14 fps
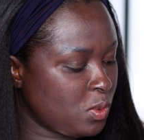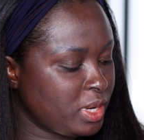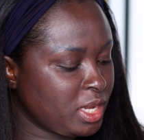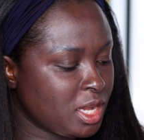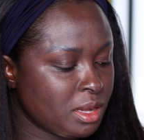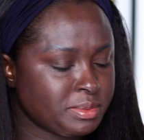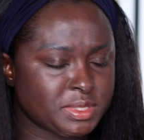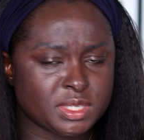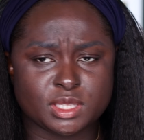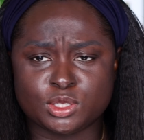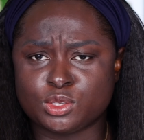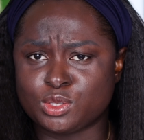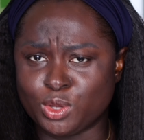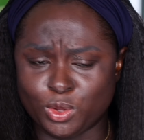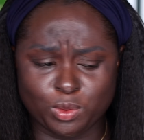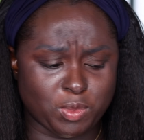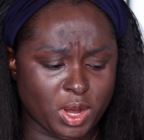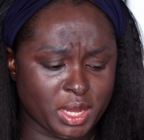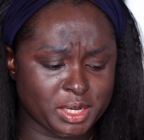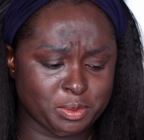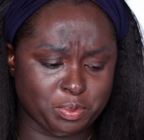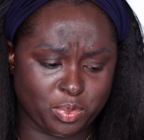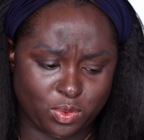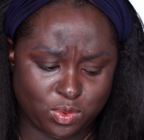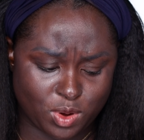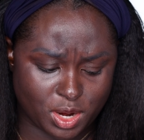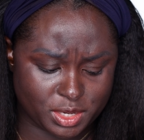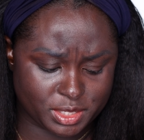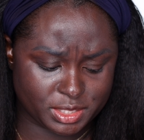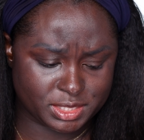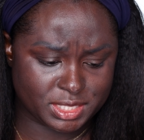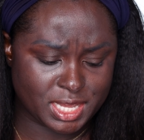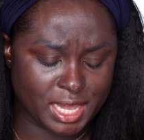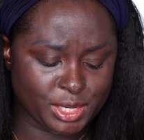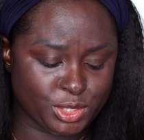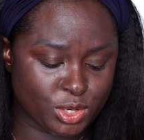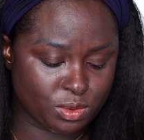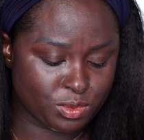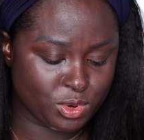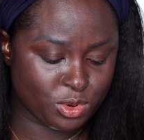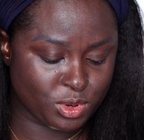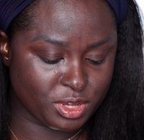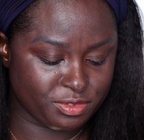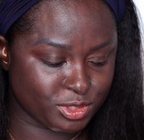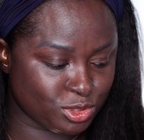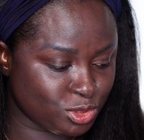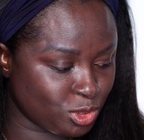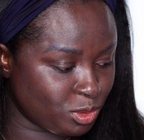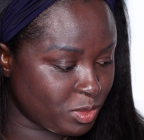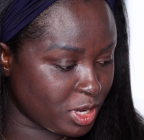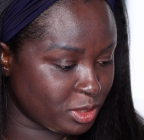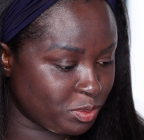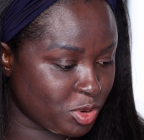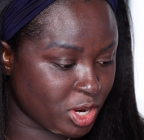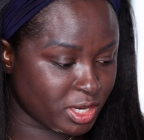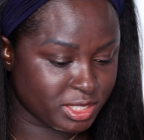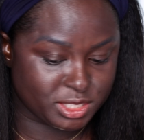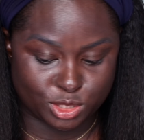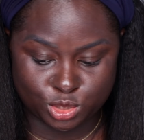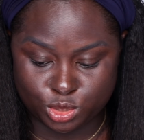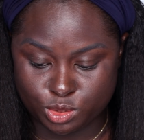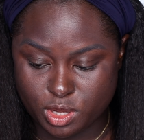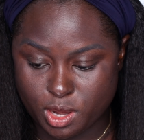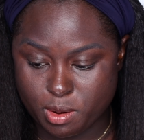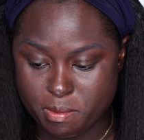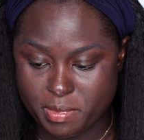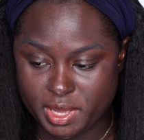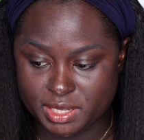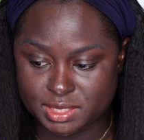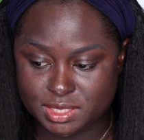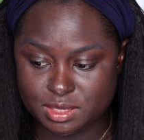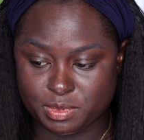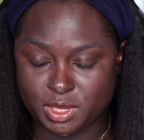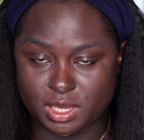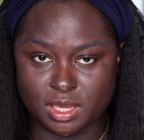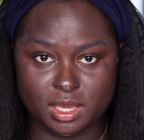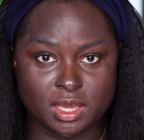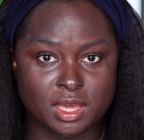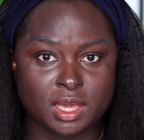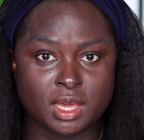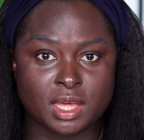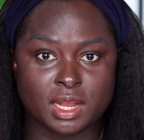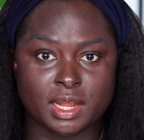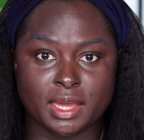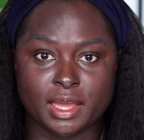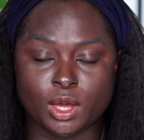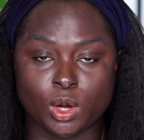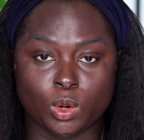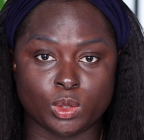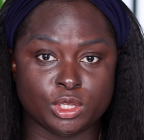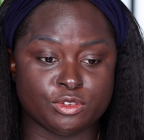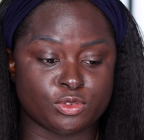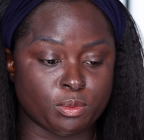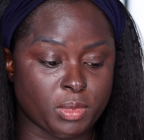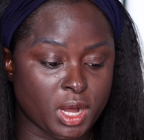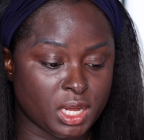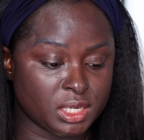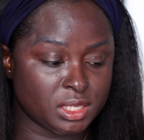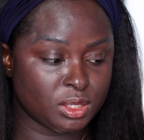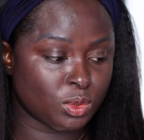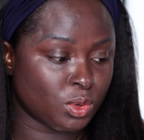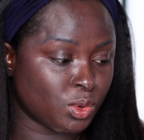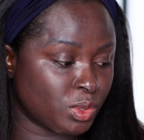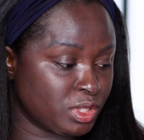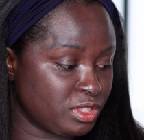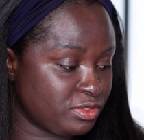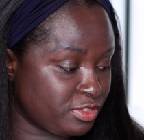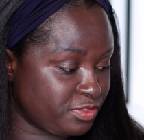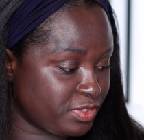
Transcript: When it comes to the Soul Body products, I don't know if the Soul Body products are, are meant to be like only for body or only for